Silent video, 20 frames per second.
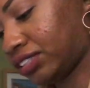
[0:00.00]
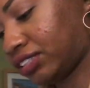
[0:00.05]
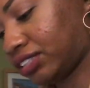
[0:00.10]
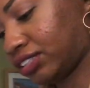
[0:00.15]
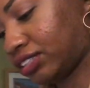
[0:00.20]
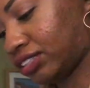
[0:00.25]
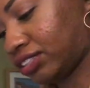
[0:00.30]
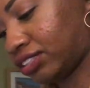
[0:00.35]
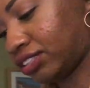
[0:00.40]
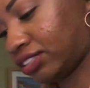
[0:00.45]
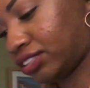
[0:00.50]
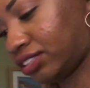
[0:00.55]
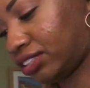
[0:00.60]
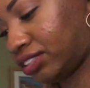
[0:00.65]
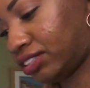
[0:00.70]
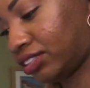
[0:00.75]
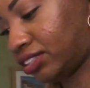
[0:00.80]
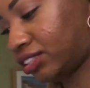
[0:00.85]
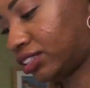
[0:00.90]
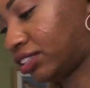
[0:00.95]
this?
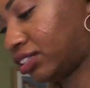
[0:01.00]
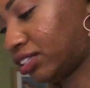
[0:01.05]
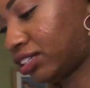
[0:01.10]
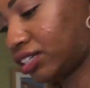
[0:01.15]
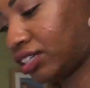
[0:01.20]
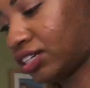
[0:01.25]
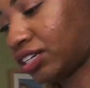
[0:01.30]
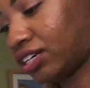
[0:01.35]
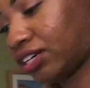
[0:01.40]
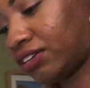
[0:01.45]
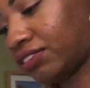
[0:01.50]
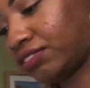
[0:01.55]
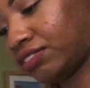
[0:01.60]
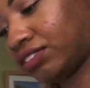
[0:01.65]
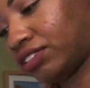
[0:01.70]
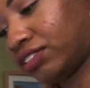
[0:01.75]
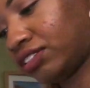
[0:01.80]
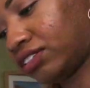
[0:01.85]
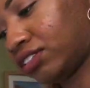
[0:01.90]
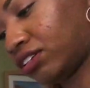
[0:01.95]

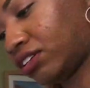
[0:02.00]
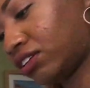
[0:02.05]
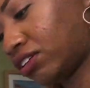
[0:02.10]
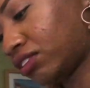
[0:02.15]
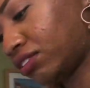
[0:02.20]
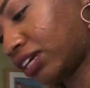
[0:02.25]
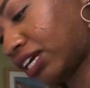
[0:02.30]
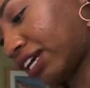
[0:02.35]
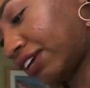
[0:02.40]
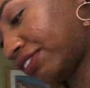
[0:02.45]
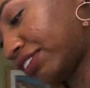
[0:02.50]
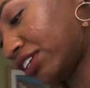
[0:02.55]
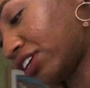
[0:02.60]
Oh, I have an